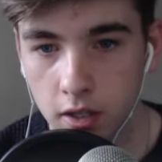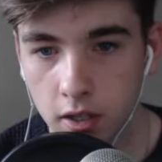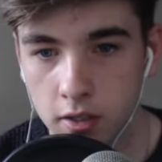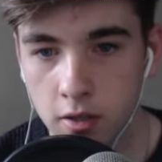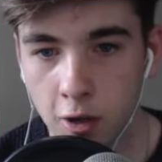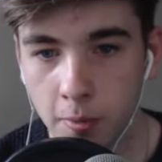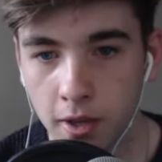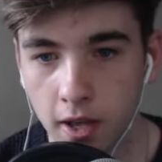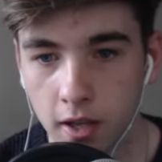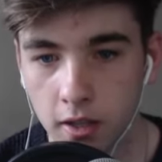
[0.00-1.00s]
Let's go up
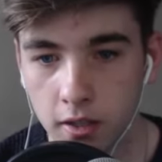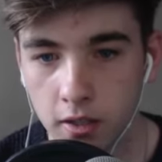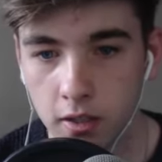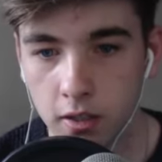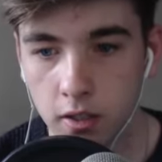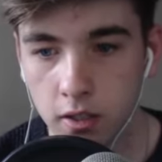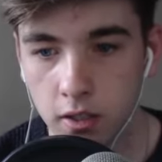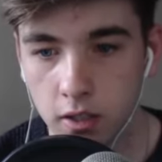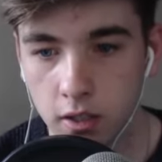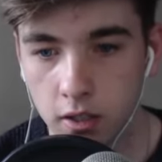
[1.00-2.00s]
here.
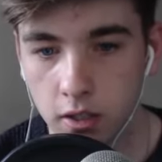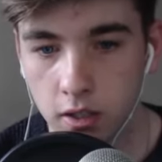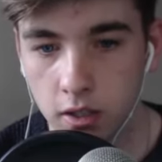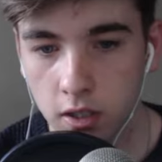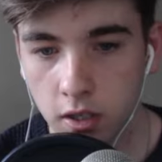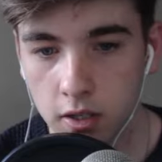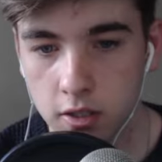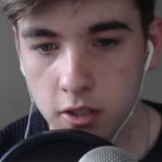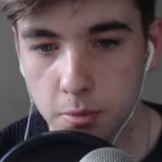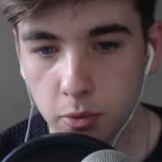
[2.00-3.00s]
Look at this
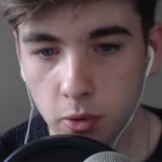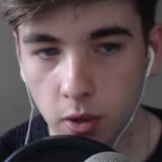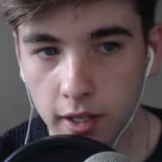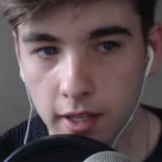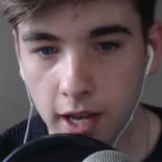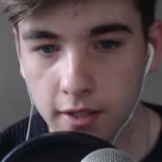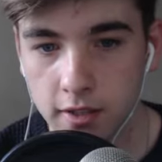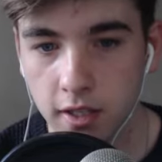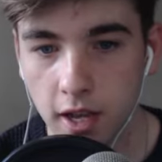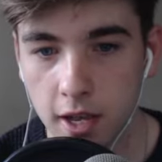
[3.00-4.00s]
sprawling
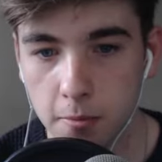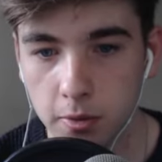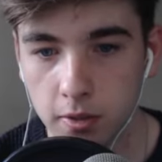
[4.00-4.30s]
landscape.